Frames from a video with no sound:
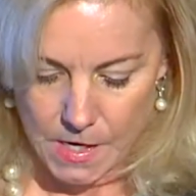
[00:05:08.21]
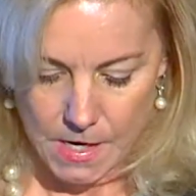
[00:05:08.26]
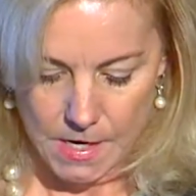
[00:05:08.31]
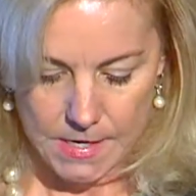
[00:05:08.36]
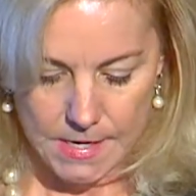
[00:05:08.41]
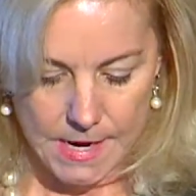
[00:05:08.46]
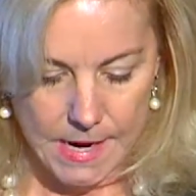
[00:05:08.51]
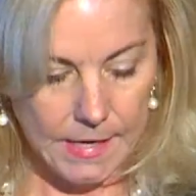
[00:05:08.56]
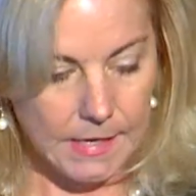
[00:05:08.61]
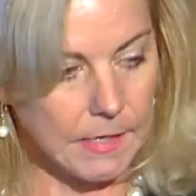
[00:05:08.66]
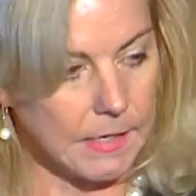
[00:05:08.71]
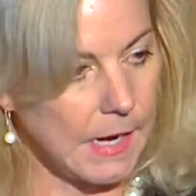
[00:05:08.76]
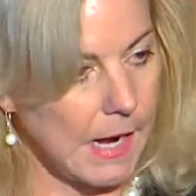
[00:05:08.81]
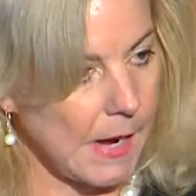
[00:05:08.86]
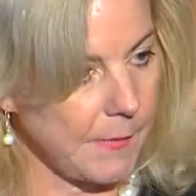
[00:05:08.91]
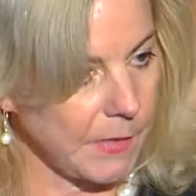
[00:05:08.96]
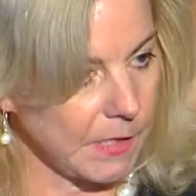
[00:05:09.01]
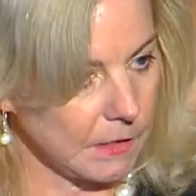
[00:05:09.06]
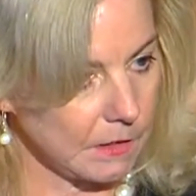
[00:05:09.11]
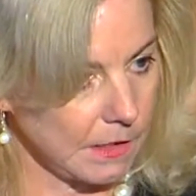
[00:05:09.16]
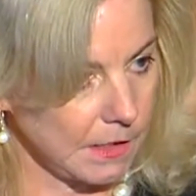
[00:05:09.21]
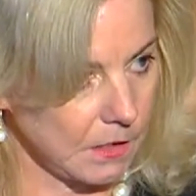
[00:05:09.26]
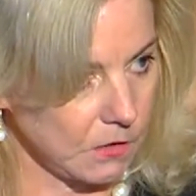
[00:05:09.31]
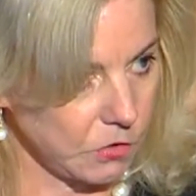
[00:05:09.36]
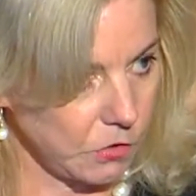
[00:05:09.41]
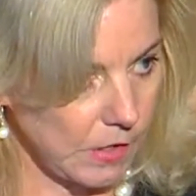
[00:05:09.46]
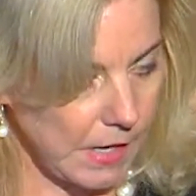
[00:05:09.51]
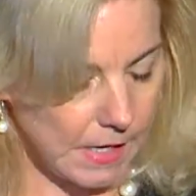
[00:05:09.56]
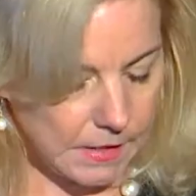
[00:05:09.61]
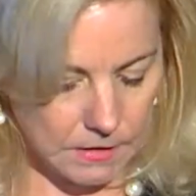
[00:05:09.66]
and economically
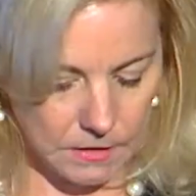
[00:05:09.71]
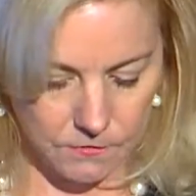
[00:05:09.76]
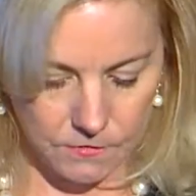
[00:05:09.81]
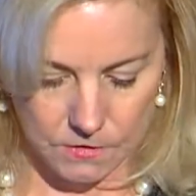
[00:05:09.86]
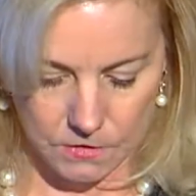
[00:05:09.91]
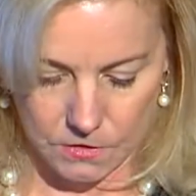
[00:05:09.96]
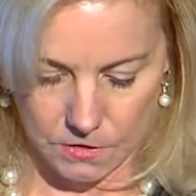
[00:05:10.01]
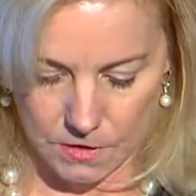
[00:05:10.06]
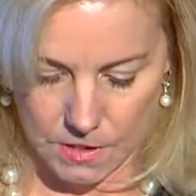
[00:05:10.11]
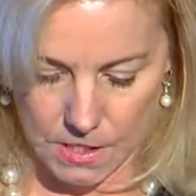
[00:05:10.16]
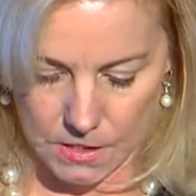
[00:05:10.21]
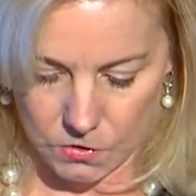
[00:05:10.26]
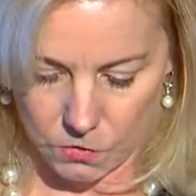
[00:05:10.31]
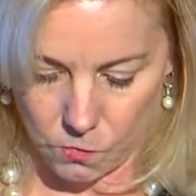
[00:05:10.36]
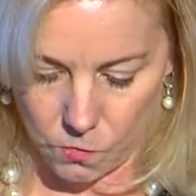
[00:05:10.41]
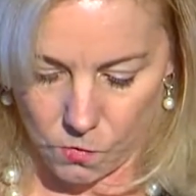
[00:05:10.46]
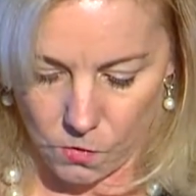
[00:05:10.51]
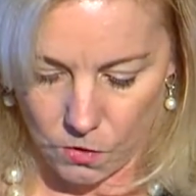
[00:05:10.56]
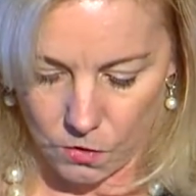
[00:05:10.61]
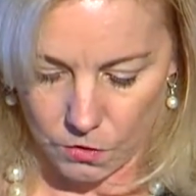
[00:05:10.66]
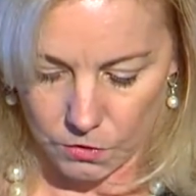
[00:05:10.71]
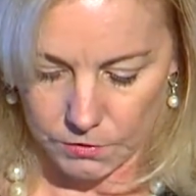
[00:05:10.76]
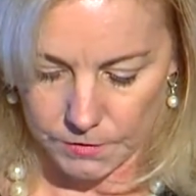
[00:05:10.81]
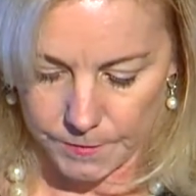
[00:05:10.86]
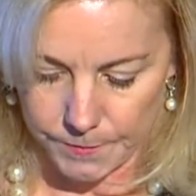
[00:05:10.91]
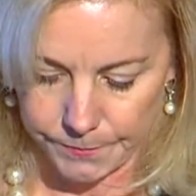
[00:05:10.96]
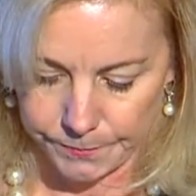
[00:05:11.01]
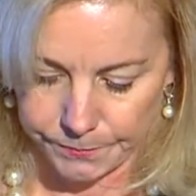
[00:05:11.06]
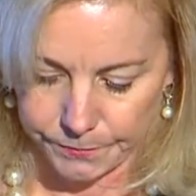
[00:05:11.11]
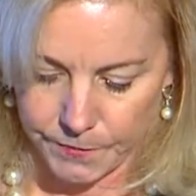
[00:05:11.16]
attractive in today's
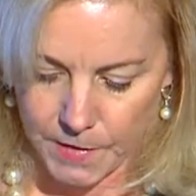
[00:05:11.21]
world.